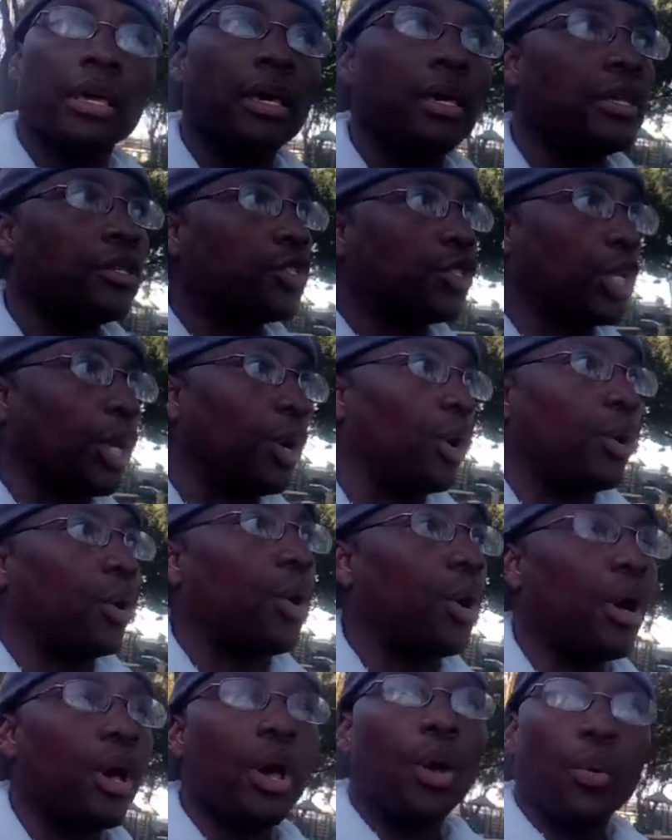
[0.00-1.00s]
So
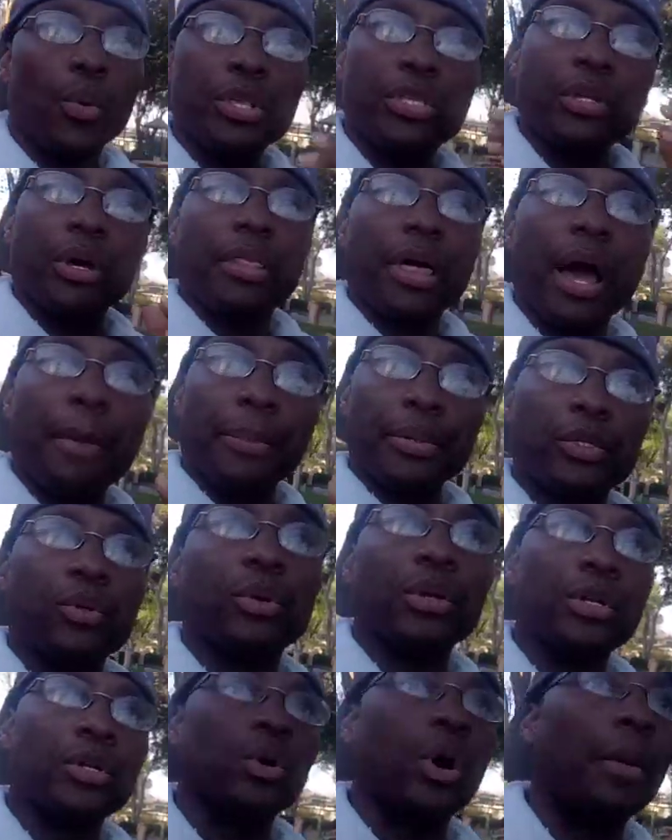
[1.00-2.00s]
we saw the
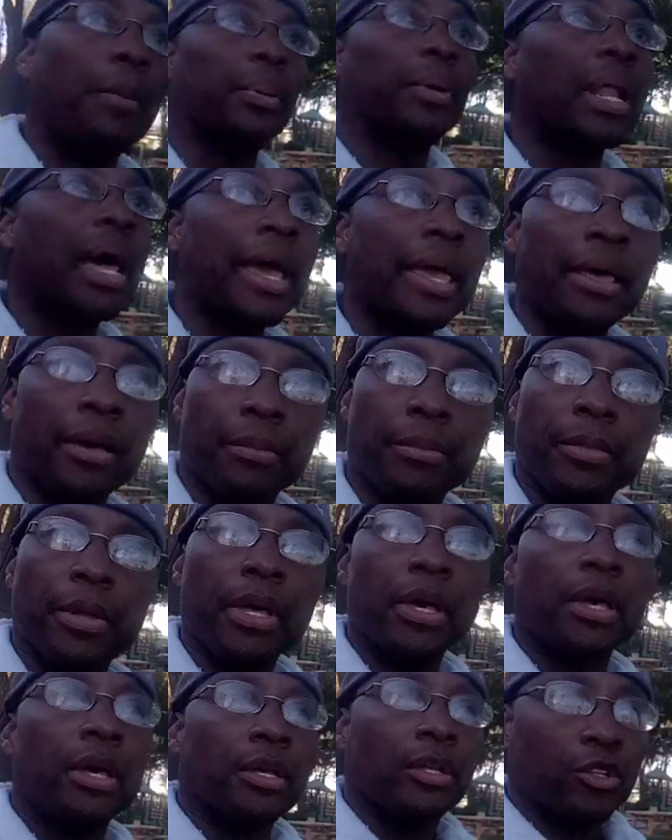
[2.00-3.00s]
opportunity to apply them,
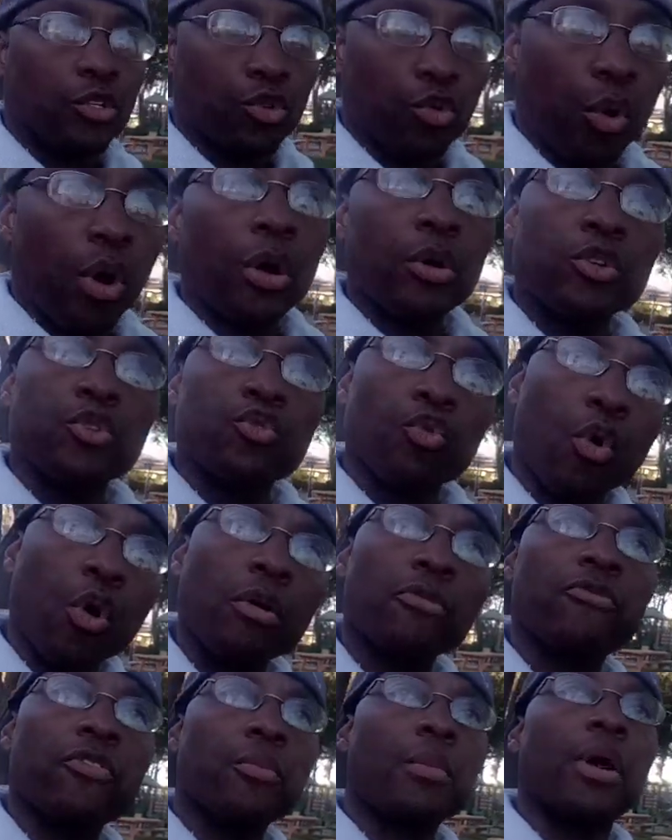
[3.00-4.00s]

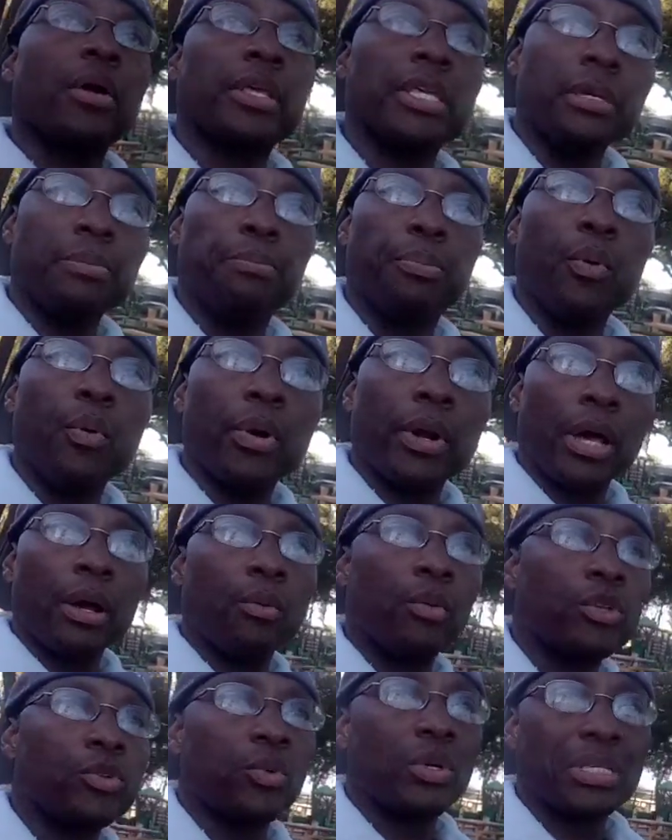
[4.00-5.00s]
drawn from our Kipura,
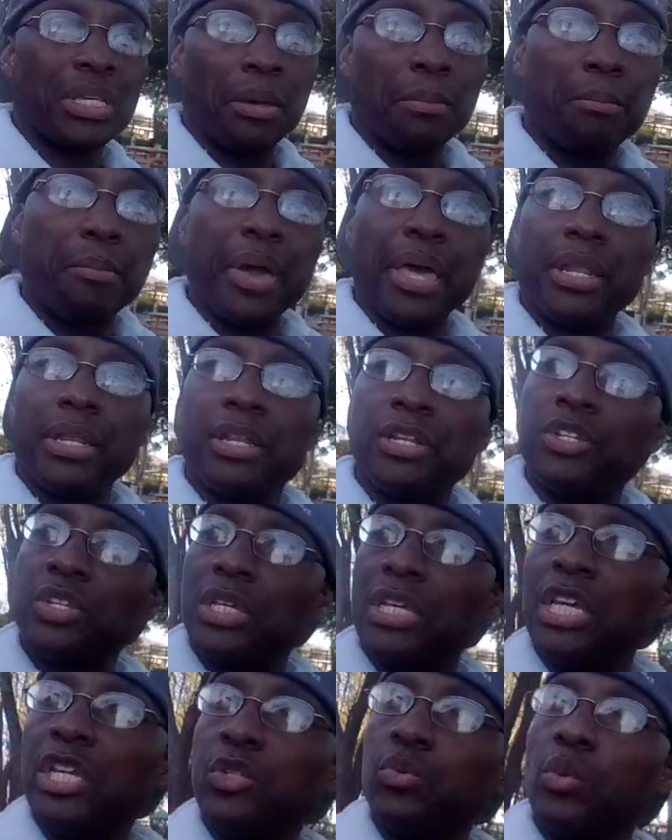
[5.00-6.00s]
which was embedded into
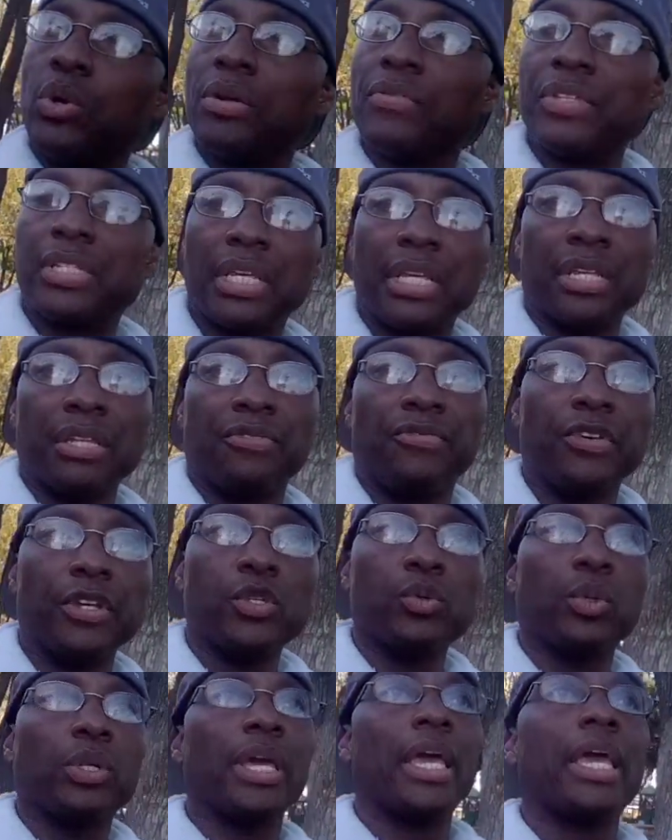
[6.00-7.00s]
each one of us
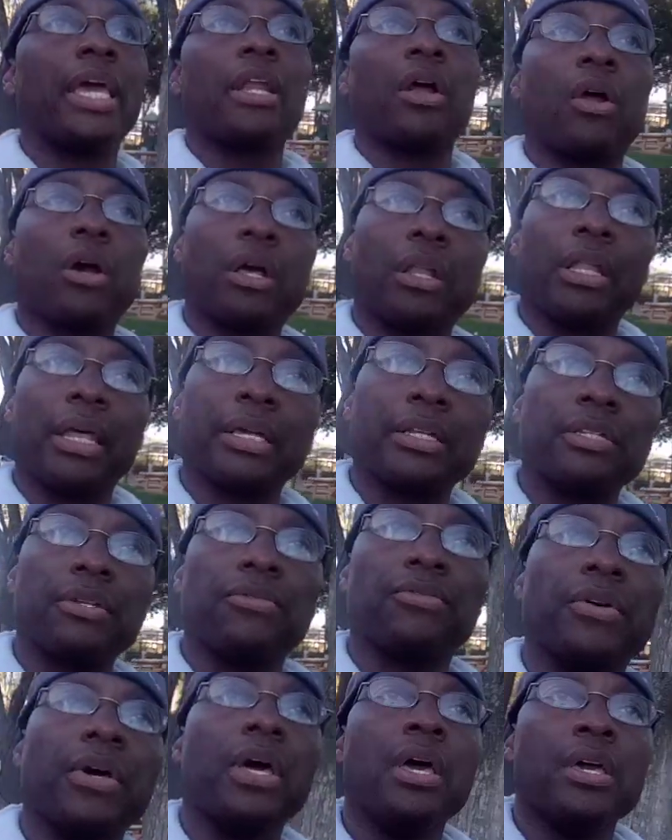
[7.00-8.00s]
individually and our
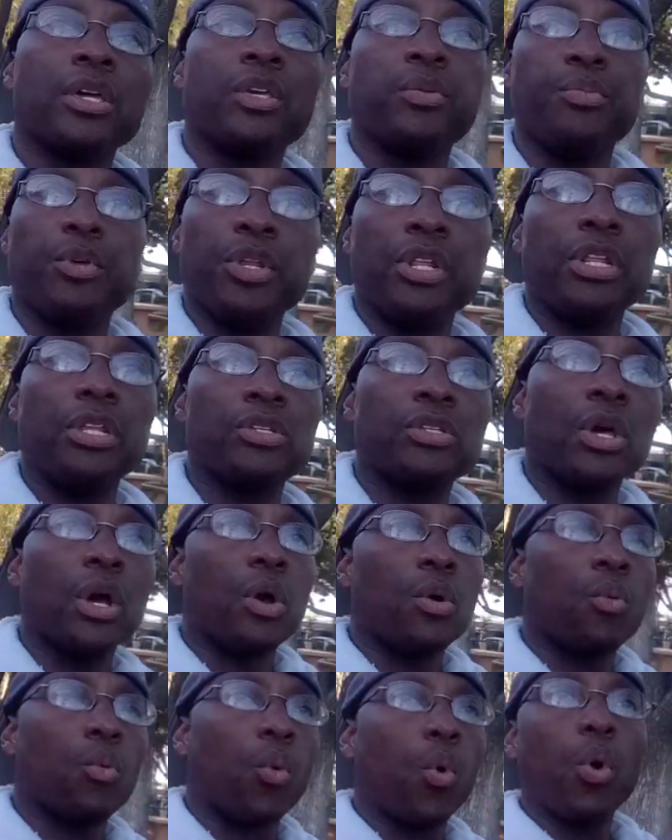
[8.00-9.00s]
collective communities
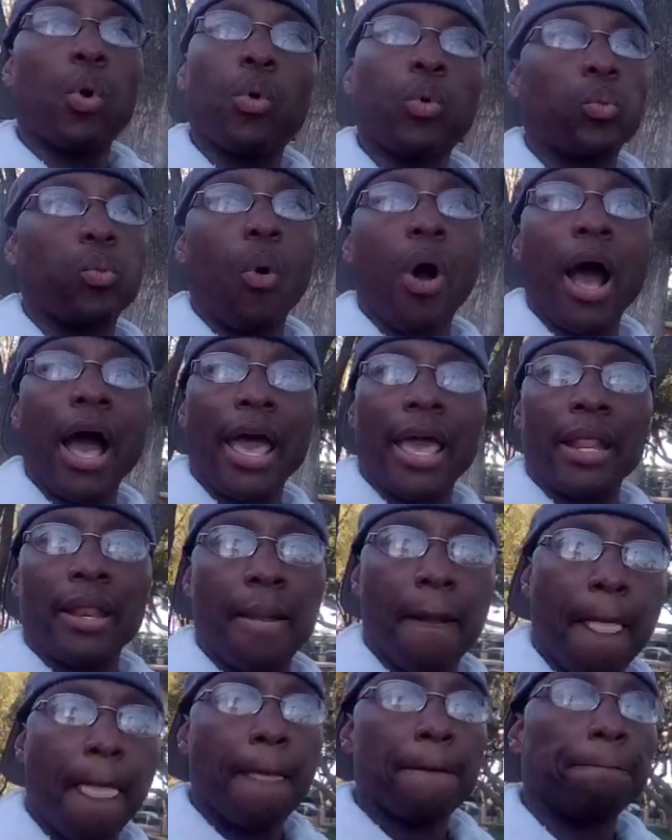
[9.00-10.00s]
worldwide.
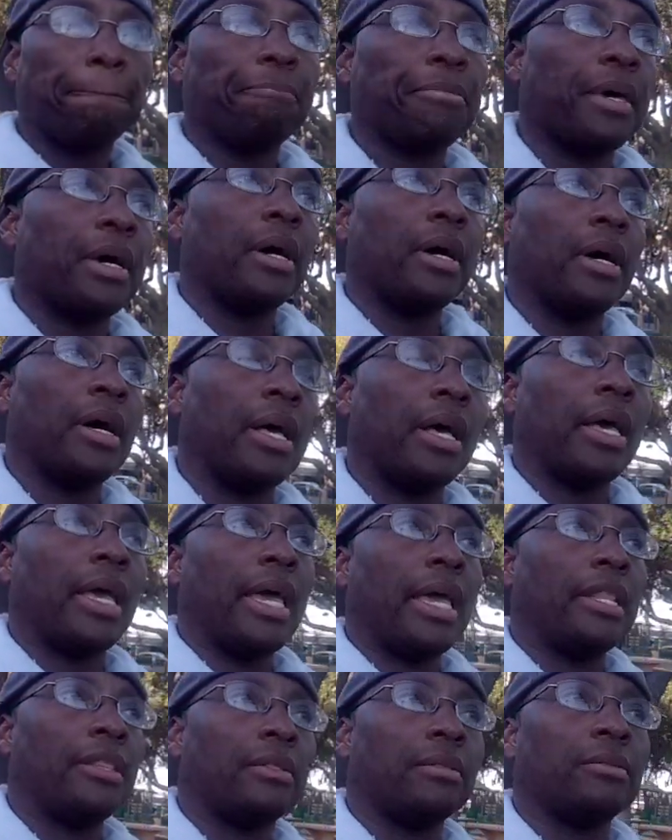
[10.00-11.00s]

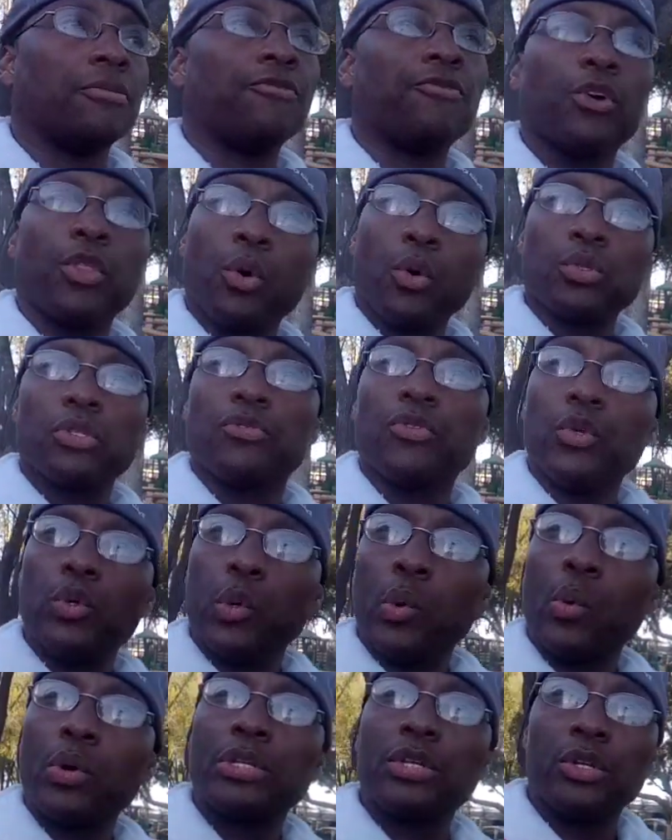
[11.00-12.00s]
And for those of you
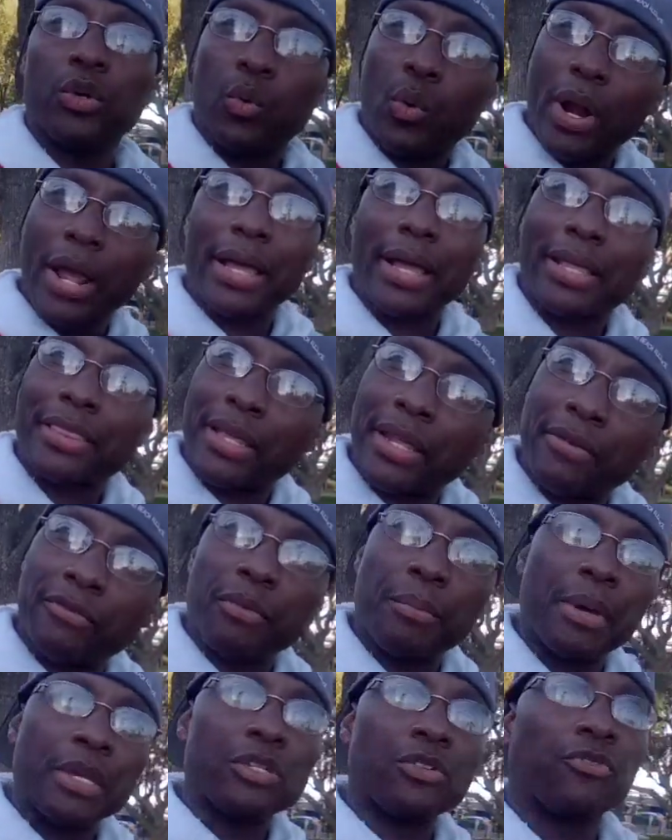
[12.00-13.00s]
who want to know where I got that
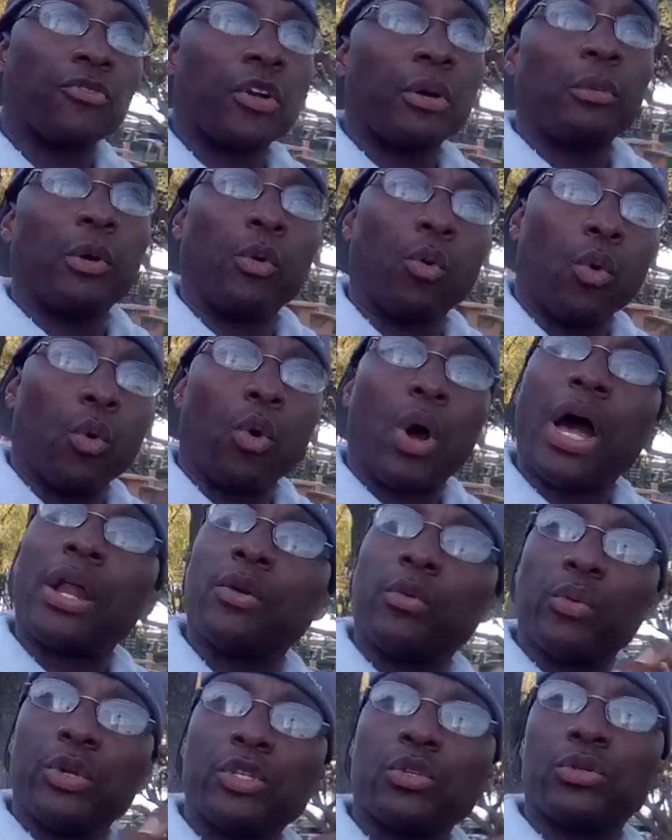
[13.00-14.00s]
information from, or how to
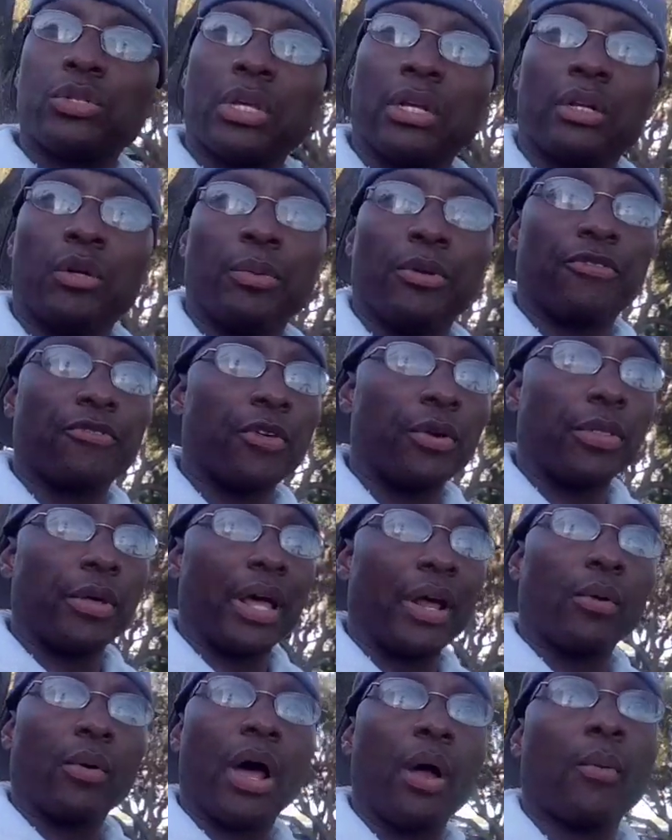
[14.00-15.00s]
research that a little bit further,
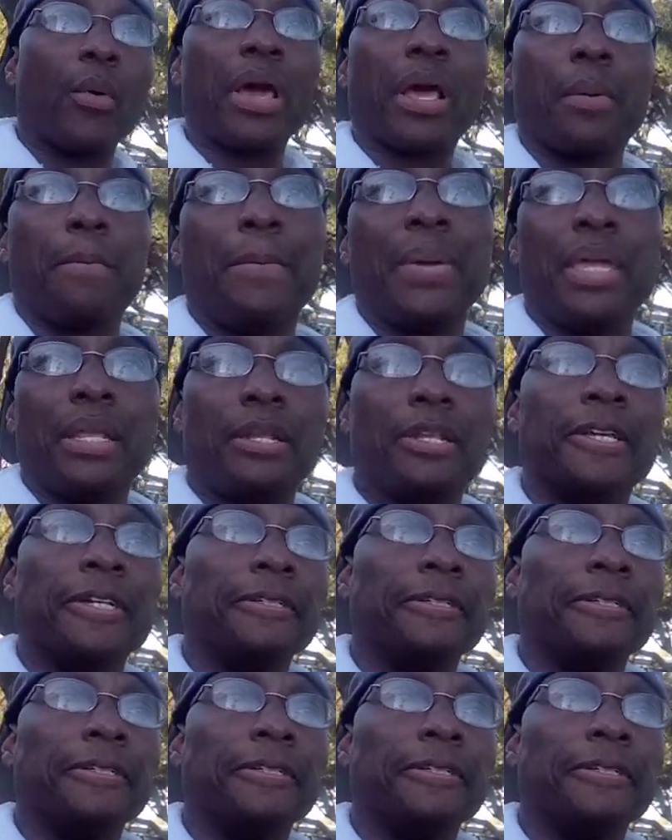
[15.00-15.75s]
I recommend